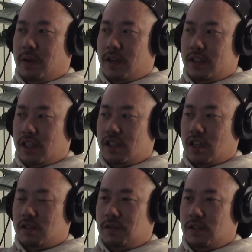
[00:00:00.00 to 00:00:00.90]
are
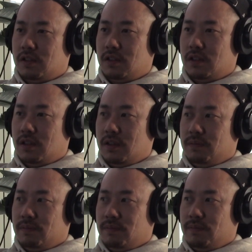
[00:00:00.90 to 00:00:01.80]
successful,
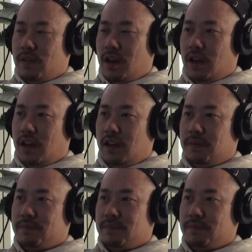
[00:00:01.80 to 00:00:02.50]
they